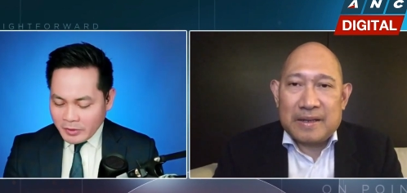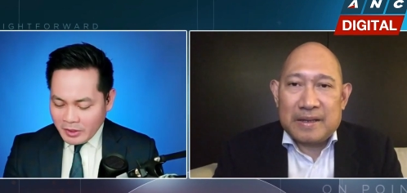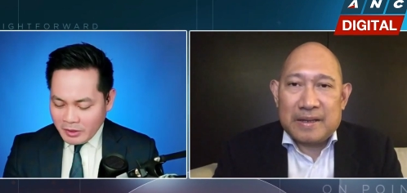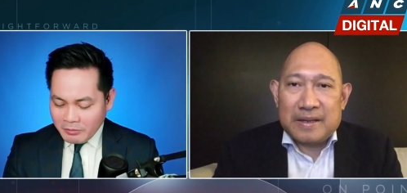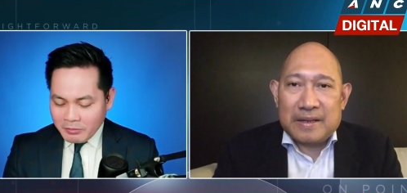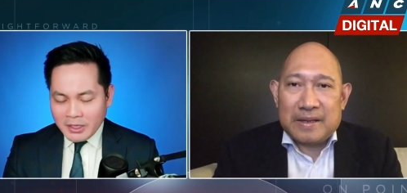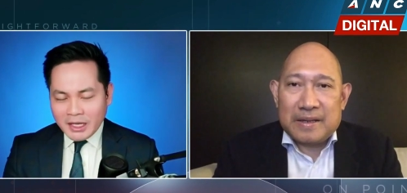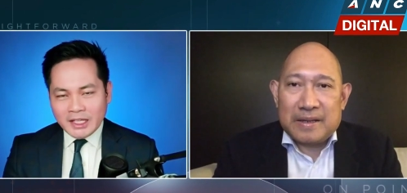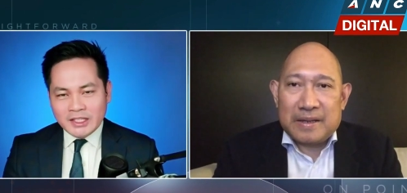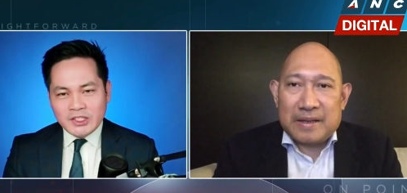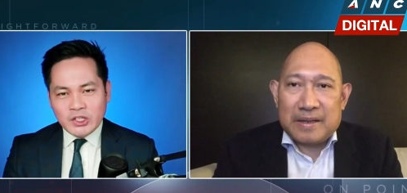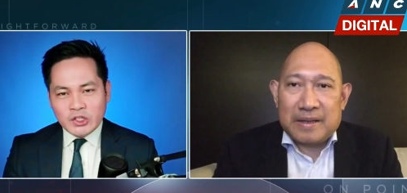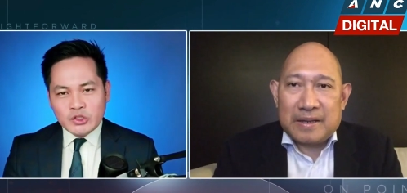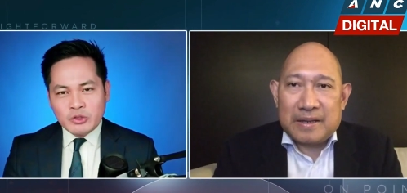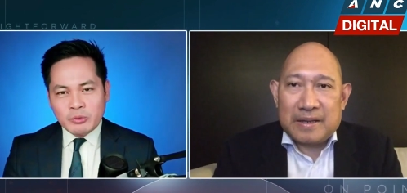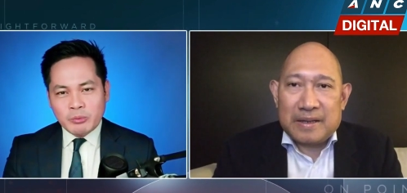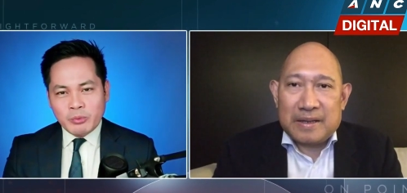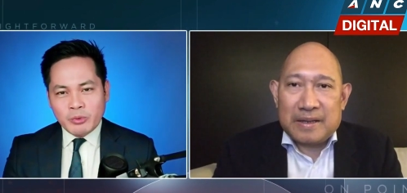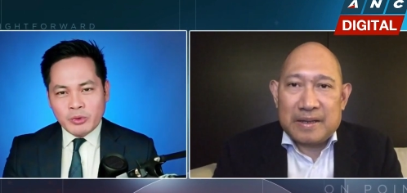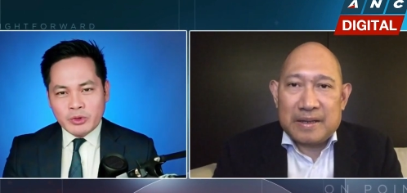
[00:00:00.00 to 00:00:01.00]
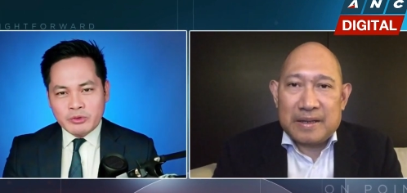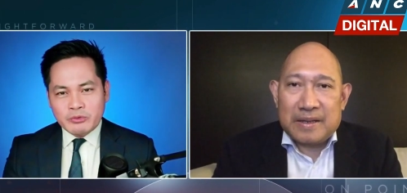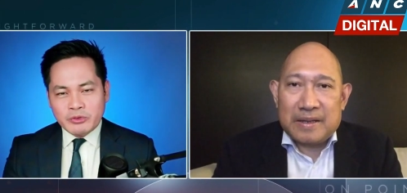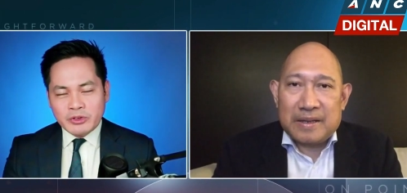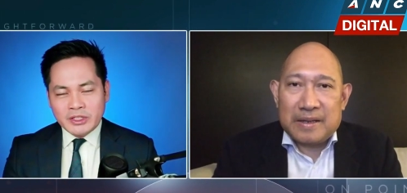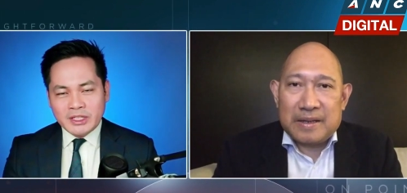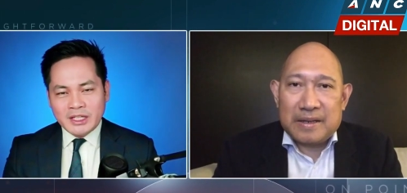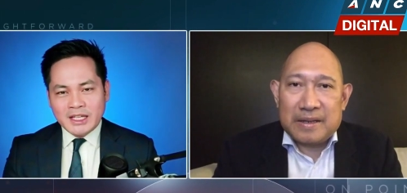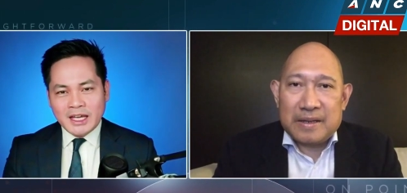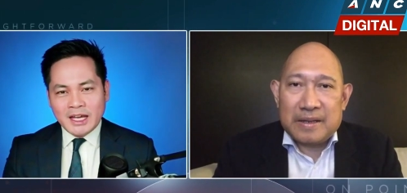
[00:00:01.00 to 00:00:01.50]
Speaker 1: pledging support for
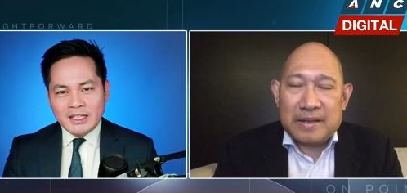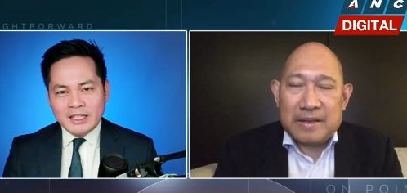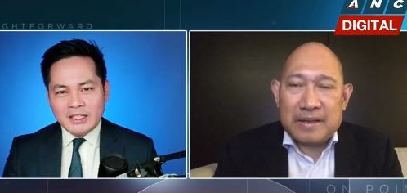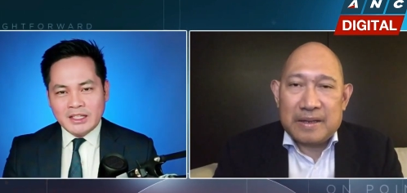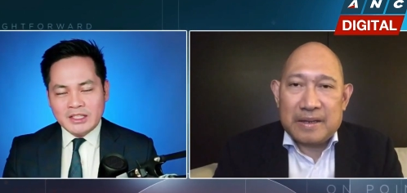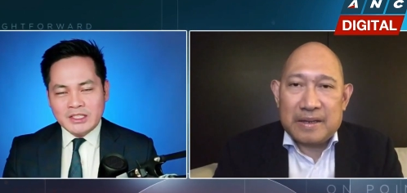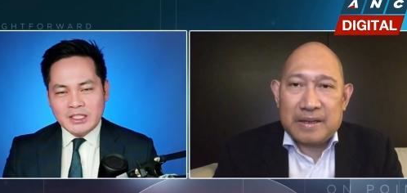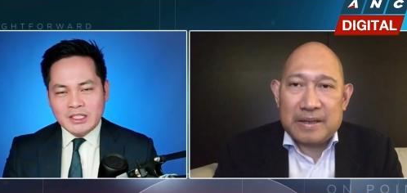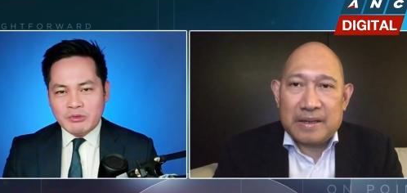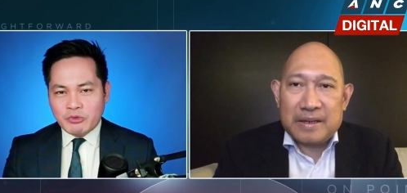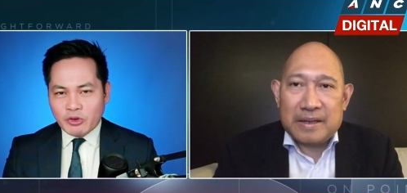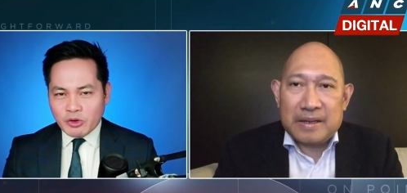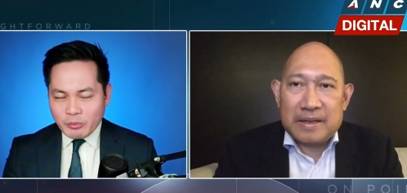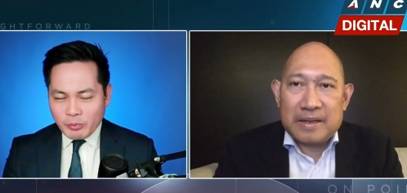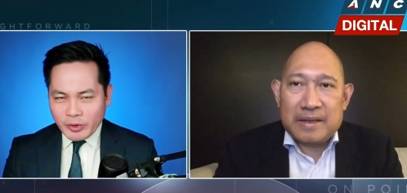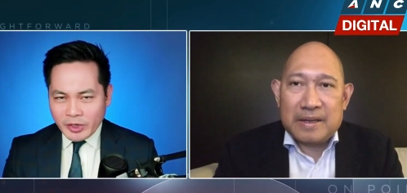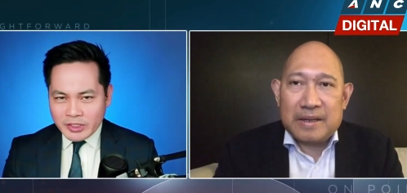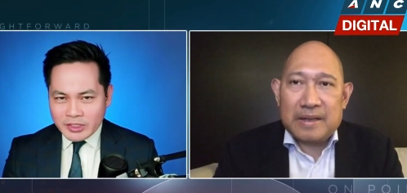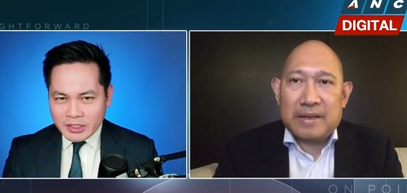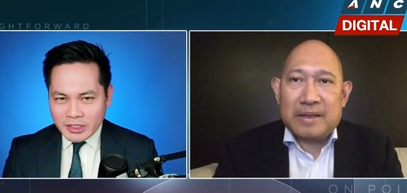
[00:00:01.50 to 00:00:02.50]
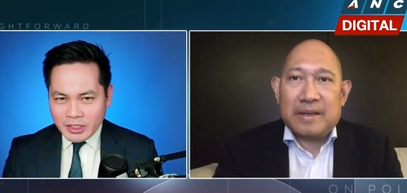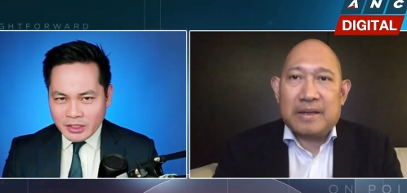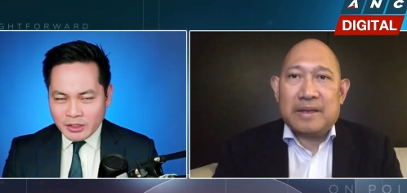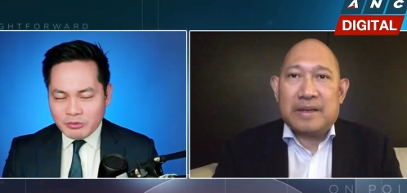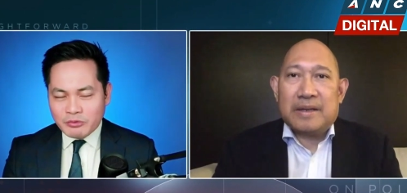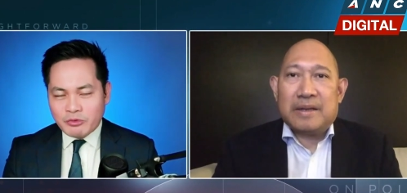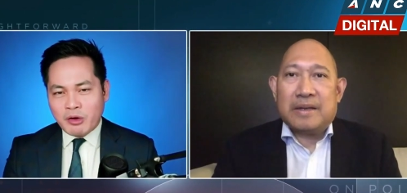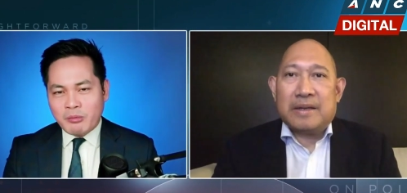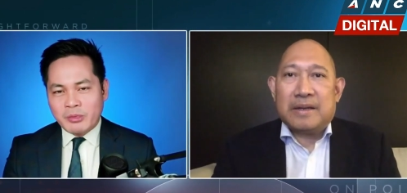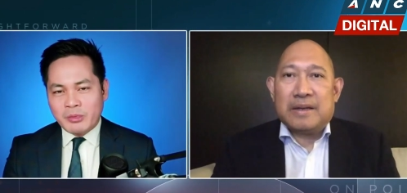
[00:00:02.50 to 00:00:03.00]
the candidacy for president of
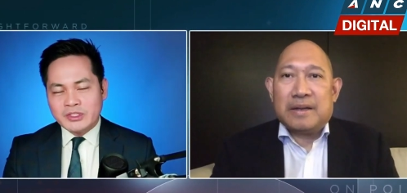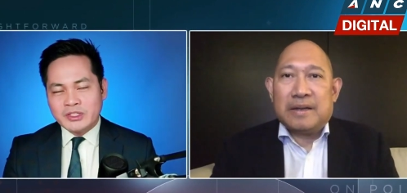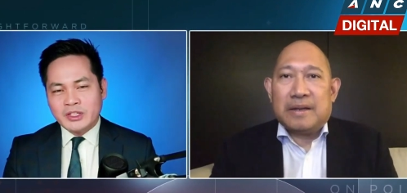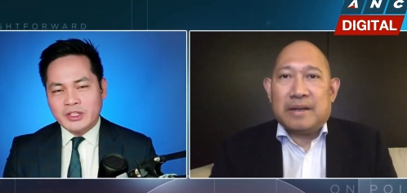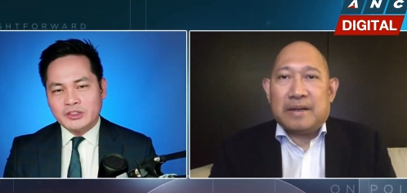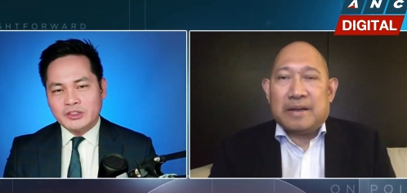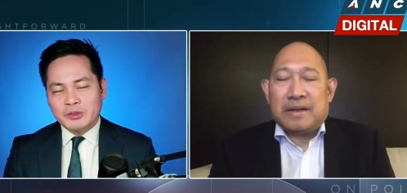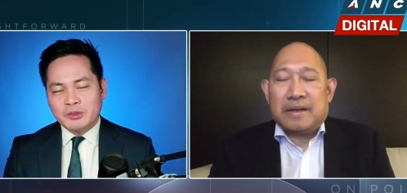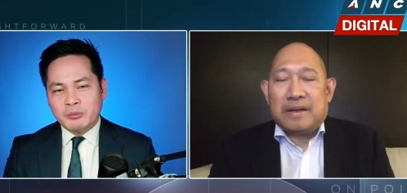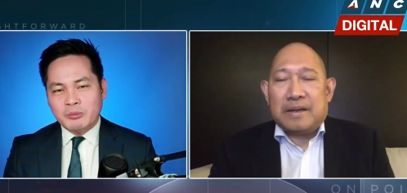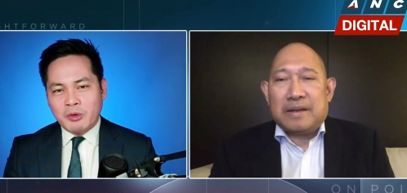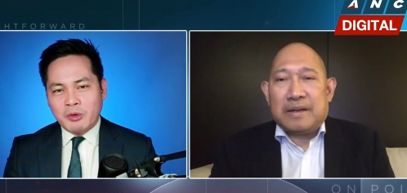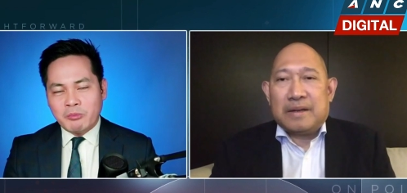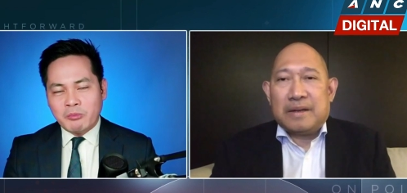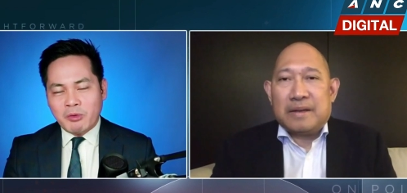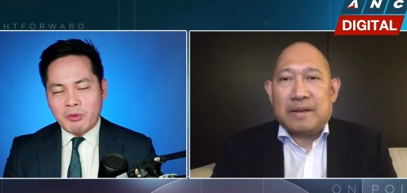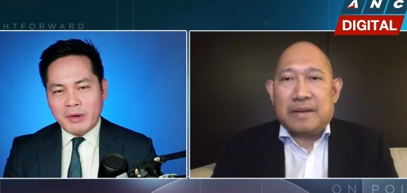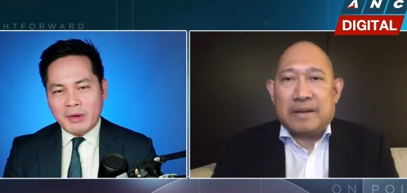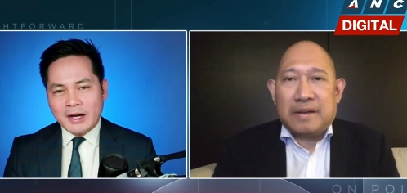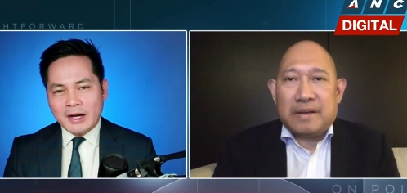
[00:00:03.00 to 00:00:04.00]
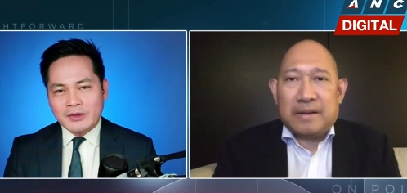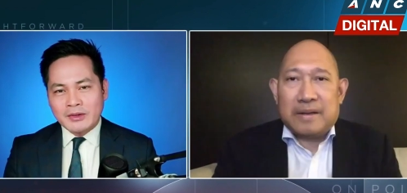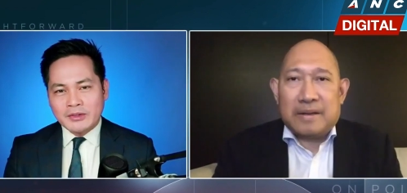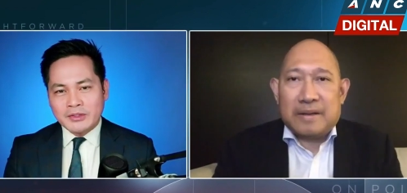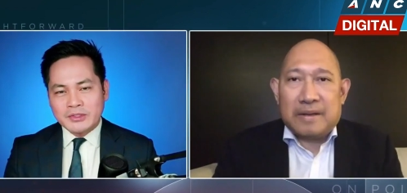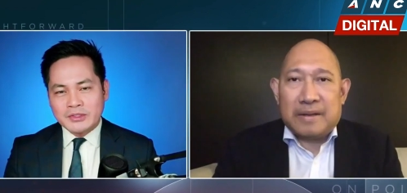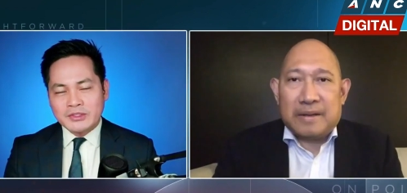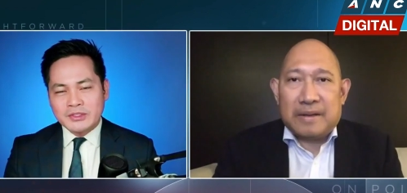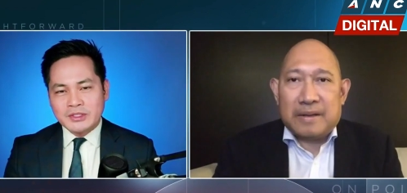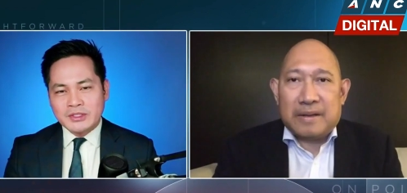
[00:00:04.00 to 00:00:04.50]
former Senator Bongbong
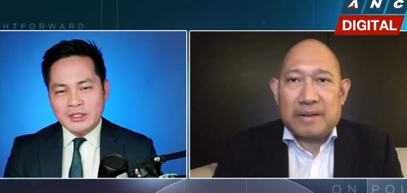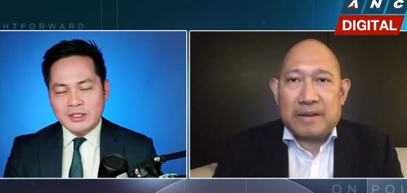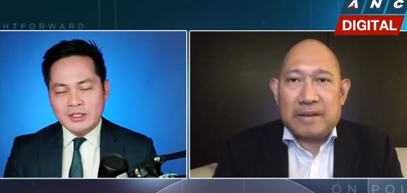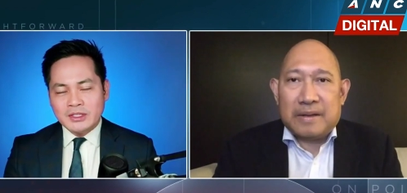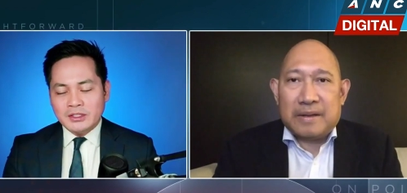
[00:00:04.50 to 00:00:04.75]
Marcos.